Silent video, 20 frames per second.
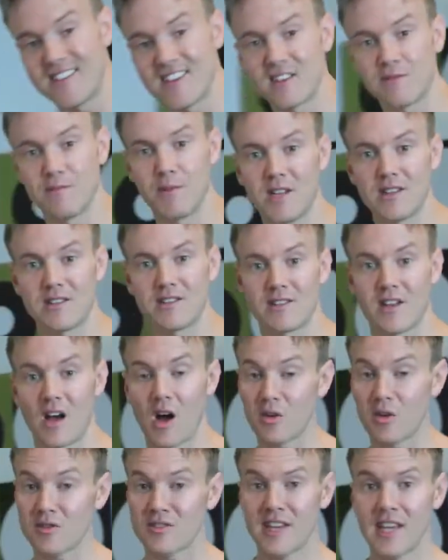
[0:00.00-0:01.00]
6 months,
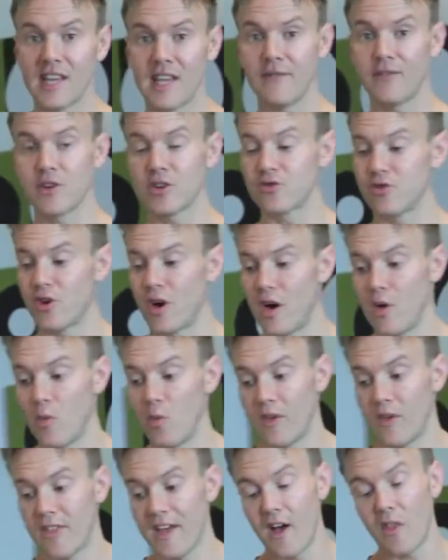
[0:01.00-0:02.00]
I'll say give it a try
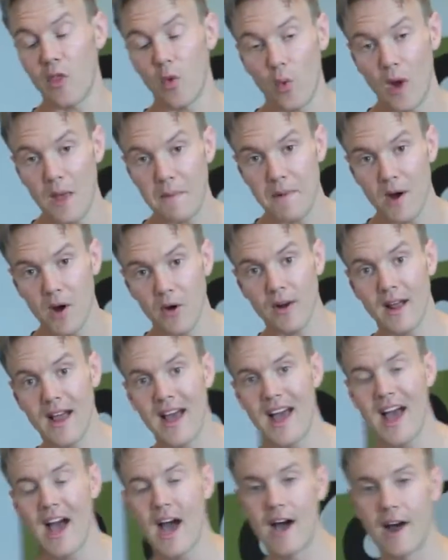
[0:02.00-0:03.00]
without the weight belt
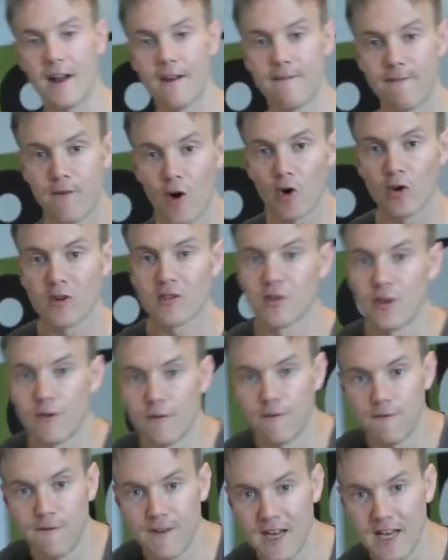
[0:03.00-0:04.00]
and focus on
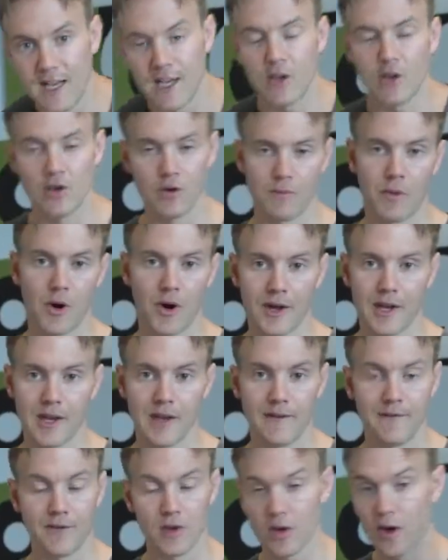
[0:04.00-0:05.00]
feeling your body.
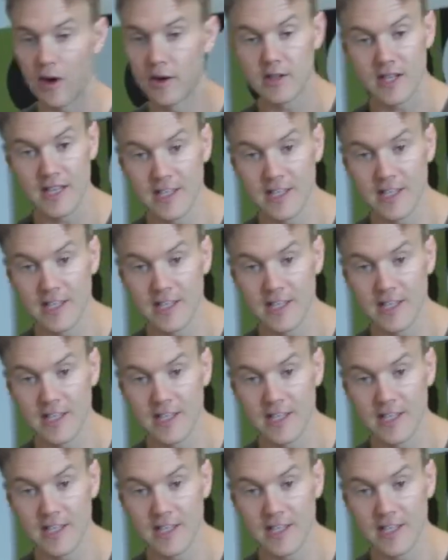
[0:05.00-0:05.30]
If you're going